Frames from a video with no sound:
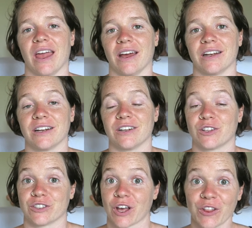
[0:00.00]
And
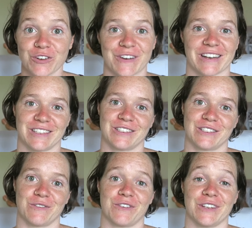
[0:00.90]
there's other
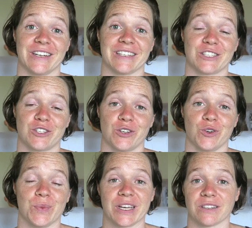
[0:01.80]
facets of fitness
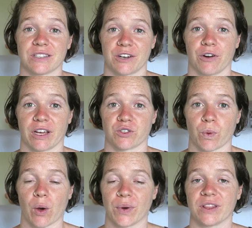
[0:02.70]
to be considering as
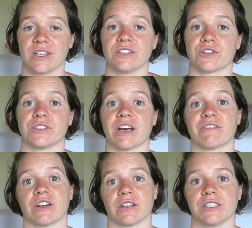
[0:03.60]
well, but these are
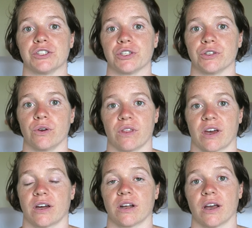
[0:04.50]
definitely two
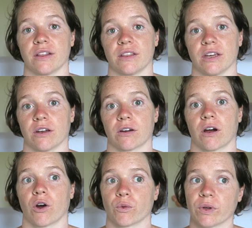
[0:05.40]
that I think
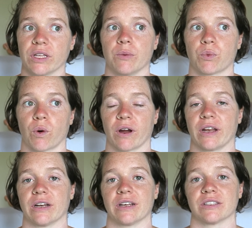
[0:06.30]
are really
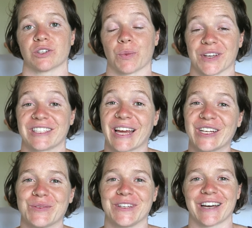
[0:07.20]
important. So I'm
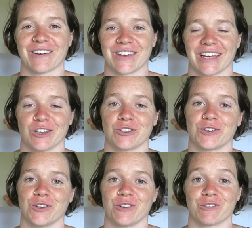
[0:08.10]
excited to be diving
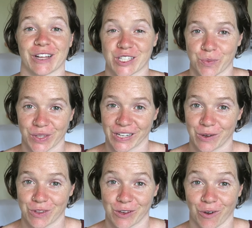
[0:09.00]
into
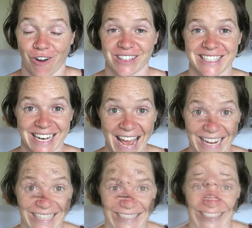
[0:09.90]
flexibility with you all today.
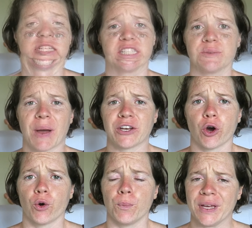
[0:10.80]
This is by
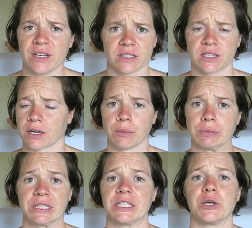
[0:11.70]
no means a
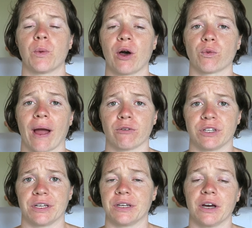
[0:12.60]
completely
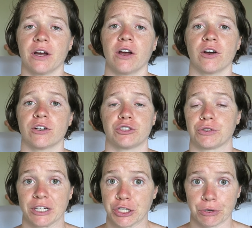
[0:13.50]
well-rounded
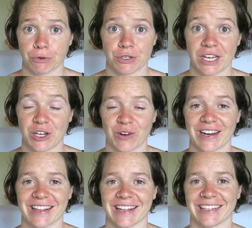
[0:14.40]
stretching routine or
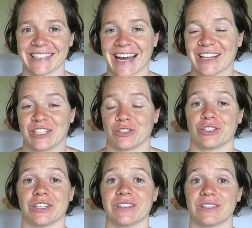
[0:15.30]
anything like that. These are
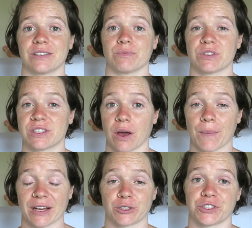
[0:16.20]
just
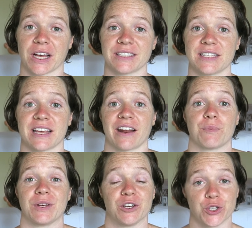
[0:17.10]
some exercises that
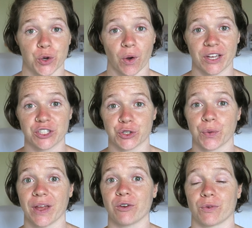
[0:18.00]
I've been enjoying
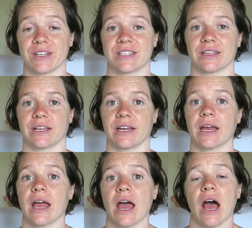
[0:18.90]
doing recently.
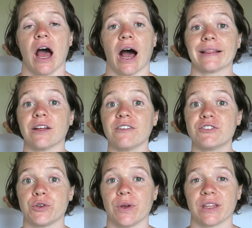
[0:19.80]
I
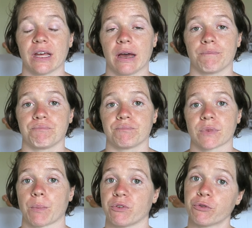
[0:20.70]
love doing them
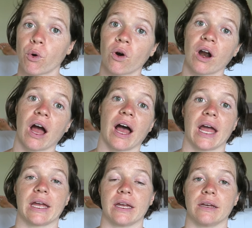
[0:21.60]
before
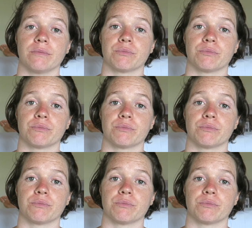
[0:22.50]
I